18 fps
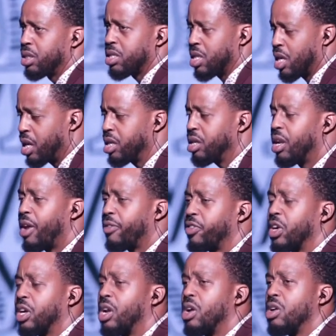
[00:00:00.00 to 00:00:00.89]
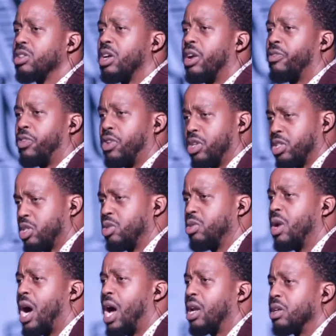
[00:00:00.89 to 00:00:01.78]
Son, you left your clothes on the floor. It's
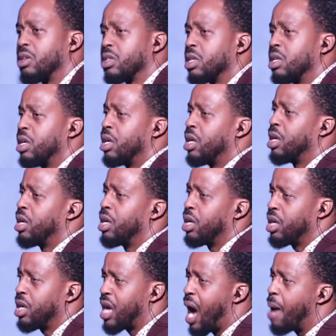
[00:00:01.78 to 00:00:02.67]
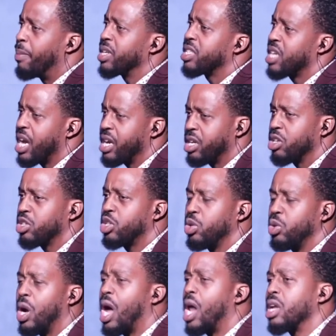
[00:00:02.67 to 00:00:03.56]
$2. I'm going to take your
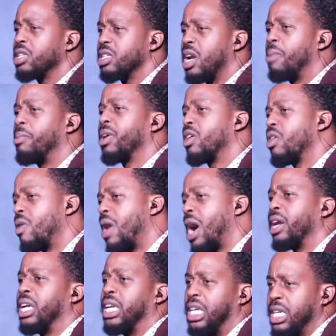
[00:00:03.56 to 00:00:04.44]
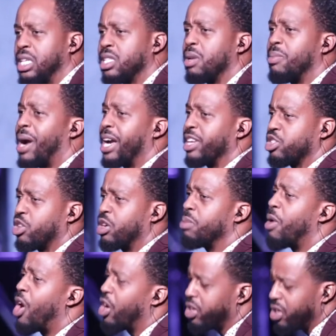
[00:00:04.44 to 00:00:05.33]
$2 and I'm going to go out and eat some ice
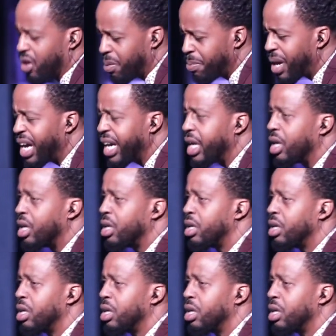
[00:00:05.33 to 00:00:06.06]
cream on your money.